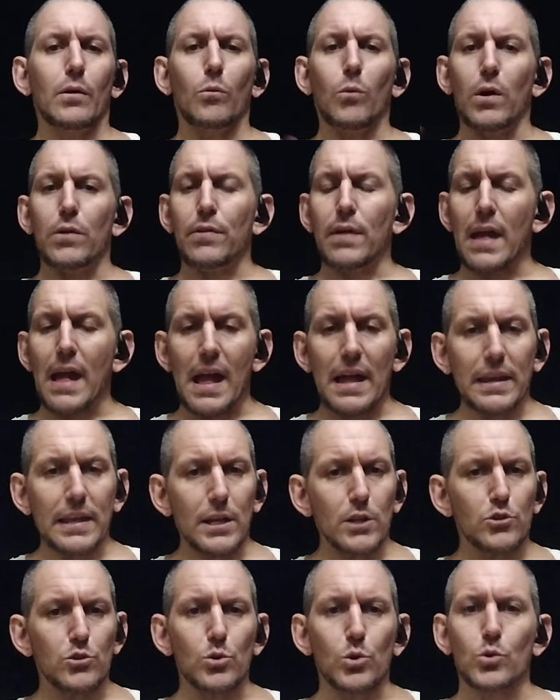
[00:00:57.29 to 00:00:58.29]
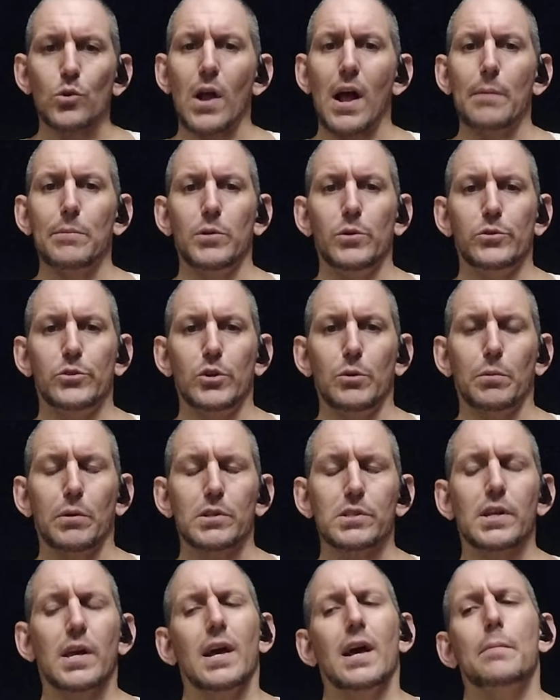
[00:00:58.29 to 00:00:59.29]
with any true crime
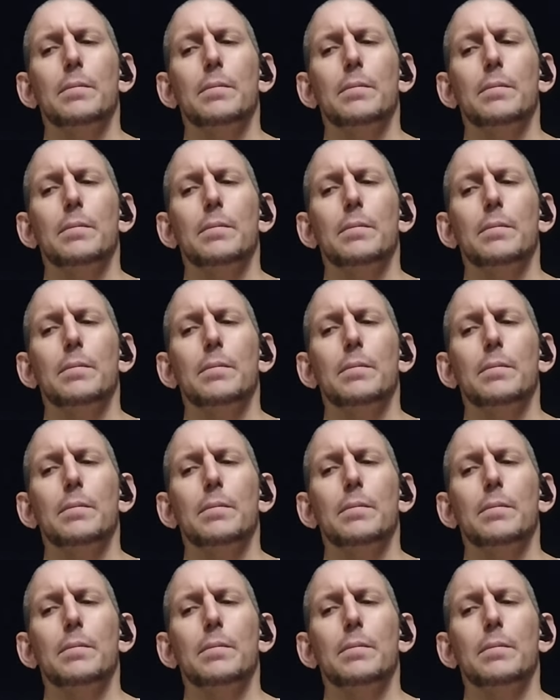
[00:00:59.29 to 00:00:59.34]
YouTubers,